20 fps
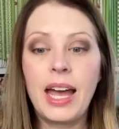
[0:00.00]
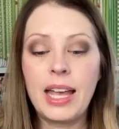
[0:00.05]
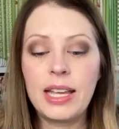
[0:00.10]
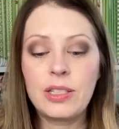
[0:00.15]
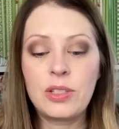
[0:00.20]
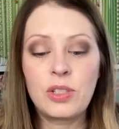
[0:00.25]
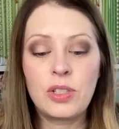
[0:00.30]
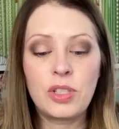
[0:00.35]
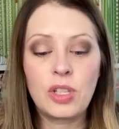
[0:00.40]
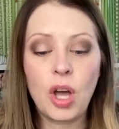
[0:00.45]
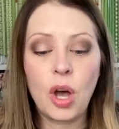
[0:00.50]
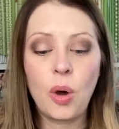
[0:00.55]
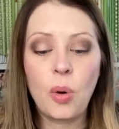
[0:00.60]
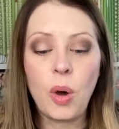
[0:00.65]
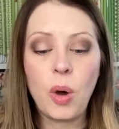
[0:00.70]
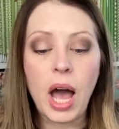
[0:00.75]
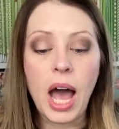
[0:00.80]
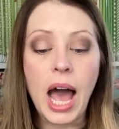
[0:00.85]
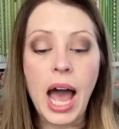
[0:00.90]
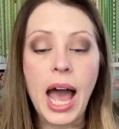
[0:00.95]

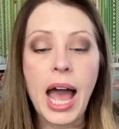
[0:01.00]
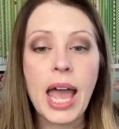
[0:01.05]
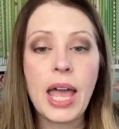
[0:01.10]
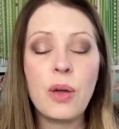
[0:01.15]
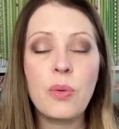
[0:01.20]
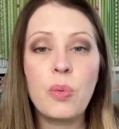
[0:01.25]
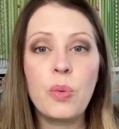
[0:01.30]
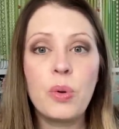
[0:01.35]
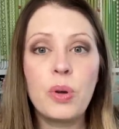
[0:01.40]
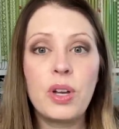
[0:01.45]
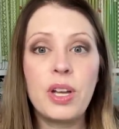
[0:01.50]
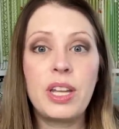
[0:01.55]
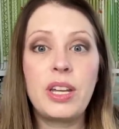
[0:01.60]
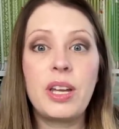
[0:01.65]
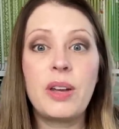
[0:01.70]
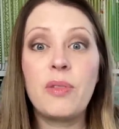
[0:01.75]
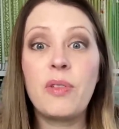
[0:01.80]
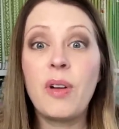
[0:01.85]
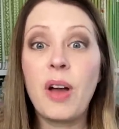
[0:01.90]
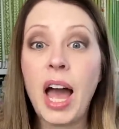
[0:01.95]
So I would
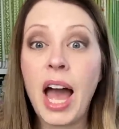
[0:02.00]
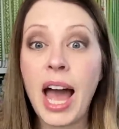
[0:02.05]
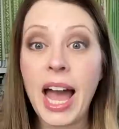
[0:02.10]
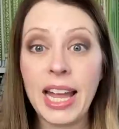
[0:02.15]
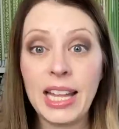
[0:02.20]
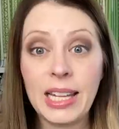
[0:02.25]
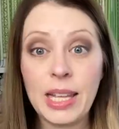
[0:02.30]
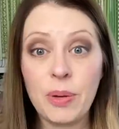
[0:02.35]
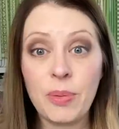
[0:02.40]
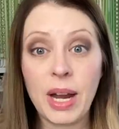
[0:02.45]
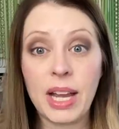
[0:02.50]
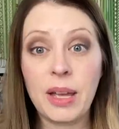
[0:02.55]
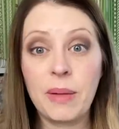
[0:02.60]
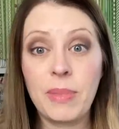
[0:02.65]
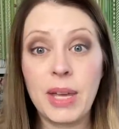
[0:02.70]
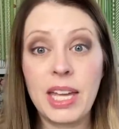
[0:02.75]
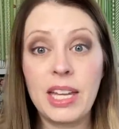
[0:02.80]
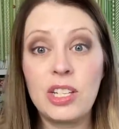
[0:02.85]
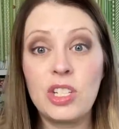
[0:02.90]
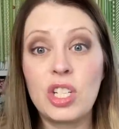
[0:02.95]
highly
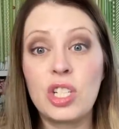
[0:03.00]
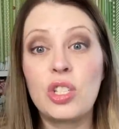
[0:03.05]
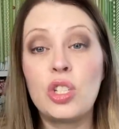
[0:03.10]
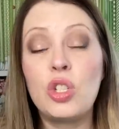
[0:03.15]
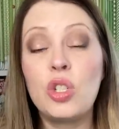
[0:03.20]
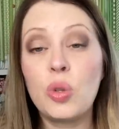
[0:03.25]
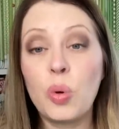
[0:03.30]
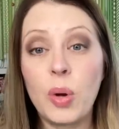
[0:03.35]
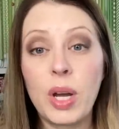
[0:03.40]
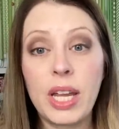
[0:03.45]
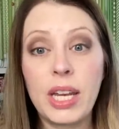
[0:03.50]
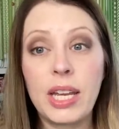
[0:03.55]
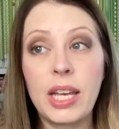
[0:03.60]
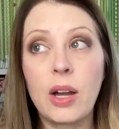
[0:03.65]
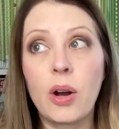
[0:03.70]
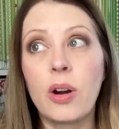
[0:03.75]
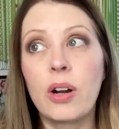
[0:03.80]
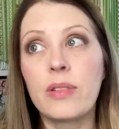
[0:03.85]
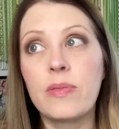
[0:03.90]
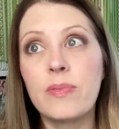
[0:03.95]
recommend just joining
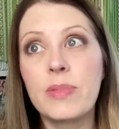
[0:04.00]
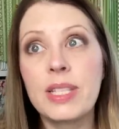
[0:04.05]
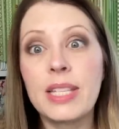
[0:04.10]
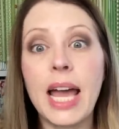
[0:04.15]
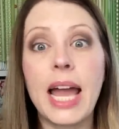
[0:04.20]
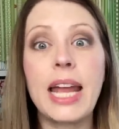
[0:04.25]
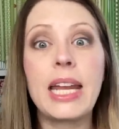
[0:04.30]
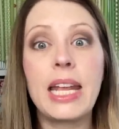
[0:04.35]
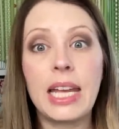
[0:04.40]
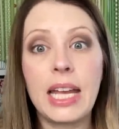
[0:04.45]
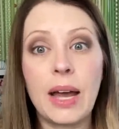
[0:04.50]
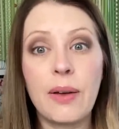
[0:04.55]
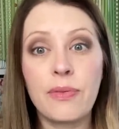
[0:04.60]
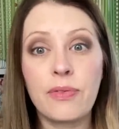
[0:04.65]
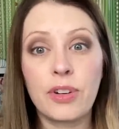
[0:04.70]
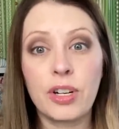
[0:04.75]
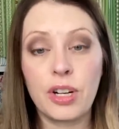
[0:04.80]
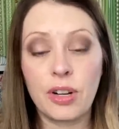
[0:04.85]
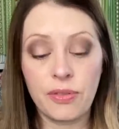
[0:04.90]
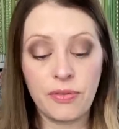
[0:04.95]
or signing up
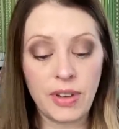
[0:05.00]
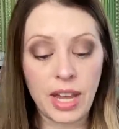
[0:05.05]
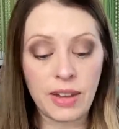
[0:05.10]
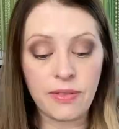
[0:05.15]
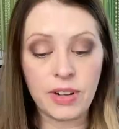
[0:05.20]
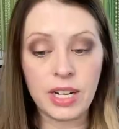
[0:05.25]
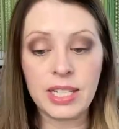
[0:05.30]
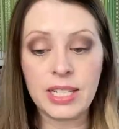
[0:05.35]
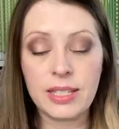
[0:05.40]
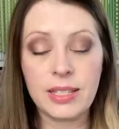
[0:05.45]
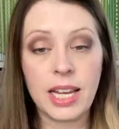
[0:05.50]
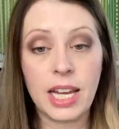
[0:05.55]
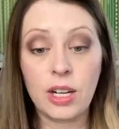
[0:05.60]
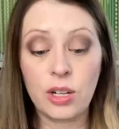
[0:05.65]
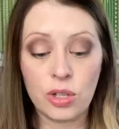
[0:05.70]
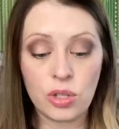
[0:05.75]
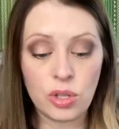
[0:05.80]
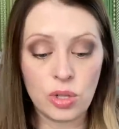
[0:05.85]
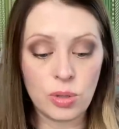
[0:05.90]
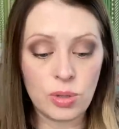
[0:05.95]
for your favorite
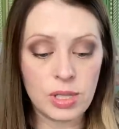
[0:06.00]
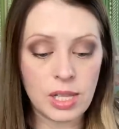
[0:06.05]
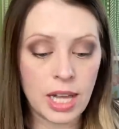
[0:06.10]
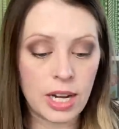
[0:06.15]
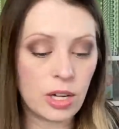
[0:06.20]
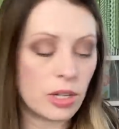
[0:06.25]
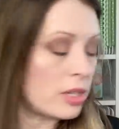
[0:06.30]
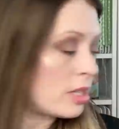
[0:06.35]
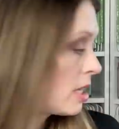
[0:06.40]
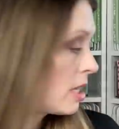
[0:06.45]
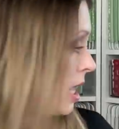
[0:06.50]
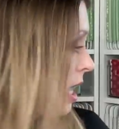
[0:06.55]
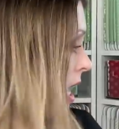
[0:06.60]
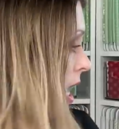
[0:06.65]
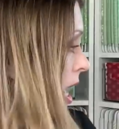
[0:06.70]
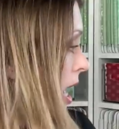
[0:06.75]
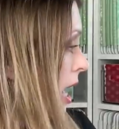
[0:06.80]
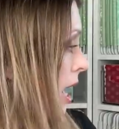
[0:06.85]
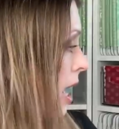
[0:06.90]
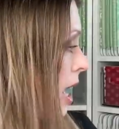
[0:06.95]
designers' newsletters.
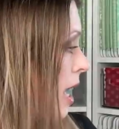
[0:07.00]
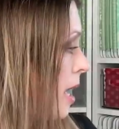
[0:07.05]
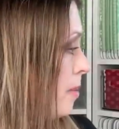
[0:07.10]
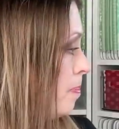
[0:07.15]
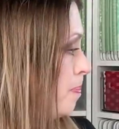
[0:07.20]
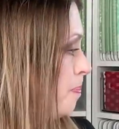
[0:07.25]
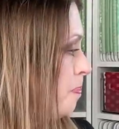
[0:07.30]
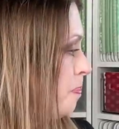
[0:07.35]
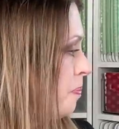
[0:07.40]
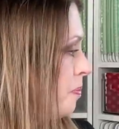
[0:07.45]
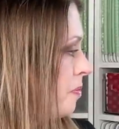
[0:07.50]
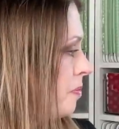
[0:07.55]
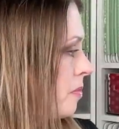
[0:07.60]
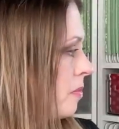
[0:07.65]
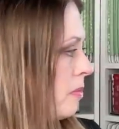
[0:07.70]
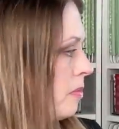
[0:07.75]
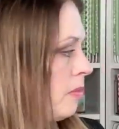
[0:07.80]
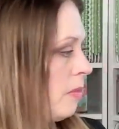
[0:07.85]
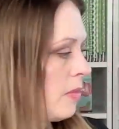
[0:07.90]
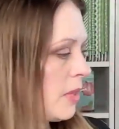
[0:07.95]
Um,
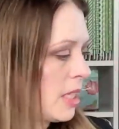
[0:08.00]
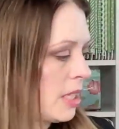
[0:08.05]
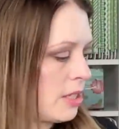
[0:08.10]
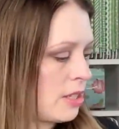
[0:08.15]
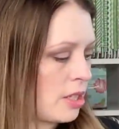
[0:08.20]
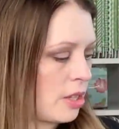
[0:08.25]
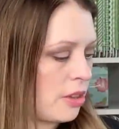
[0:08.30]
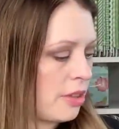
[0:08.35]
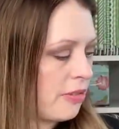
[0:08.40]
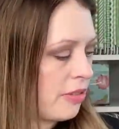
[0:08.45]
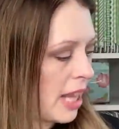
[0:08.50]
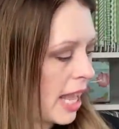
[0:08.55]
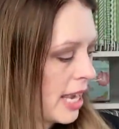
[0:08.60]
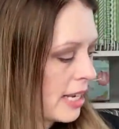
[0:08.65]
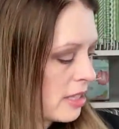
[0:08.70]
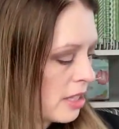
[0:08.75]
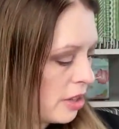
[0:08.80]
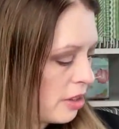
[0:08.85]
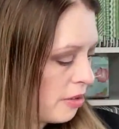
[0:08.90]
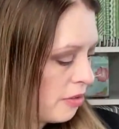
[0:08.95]
so the
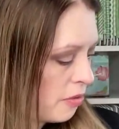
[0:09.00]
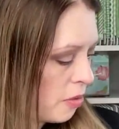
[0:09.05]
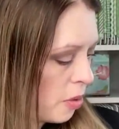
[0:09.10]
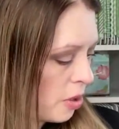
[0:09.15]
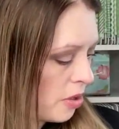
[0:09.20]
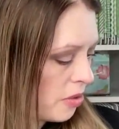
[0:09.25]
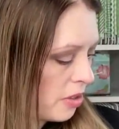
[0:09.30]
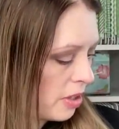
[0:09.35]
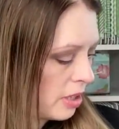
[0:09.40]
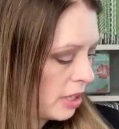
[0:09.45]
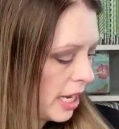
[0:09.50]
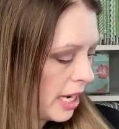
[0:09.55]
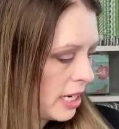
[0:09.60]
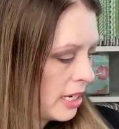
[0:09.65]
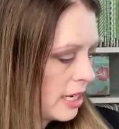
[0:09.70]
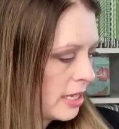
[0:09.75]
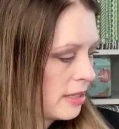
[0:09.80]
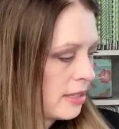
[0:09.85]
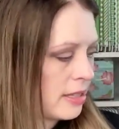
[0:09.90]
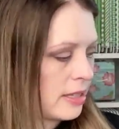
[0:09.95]
flags on the fourth, the
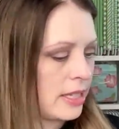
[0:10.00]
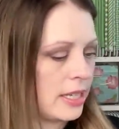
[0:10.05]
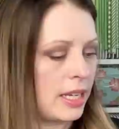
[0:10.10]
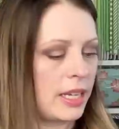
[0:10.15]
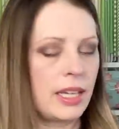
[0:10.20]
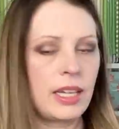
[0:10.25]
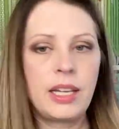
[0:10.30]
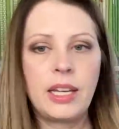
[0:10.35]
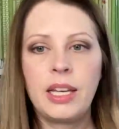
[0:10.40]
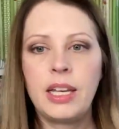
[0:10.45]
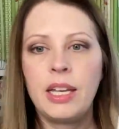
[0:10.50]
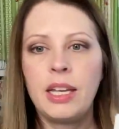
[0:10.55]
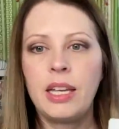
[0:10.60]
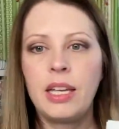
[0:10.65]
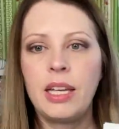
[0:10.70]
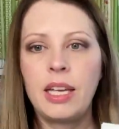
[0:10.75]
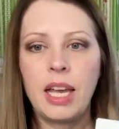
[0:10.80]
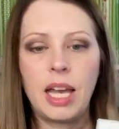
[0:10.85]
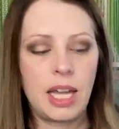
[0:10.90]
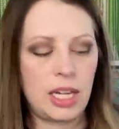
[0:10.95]
latest
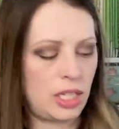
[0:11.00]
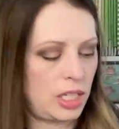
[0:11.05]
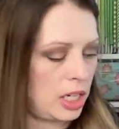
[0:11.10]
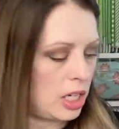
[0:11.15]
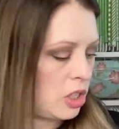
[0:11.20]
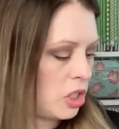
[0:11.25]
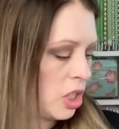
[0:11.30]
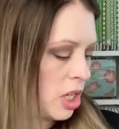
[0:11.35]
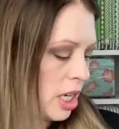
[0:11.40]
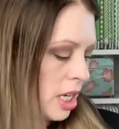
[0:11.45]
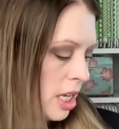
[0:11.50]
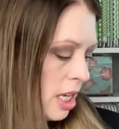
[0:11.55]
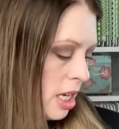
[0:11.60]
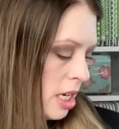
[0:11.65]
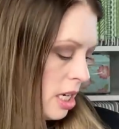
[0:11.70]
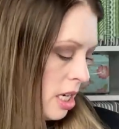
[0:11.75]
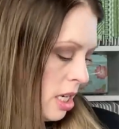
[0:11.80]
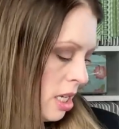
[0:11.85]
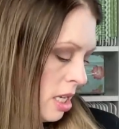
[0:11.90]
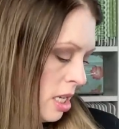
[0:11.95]

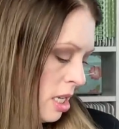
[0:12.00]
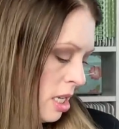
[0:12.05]
edition.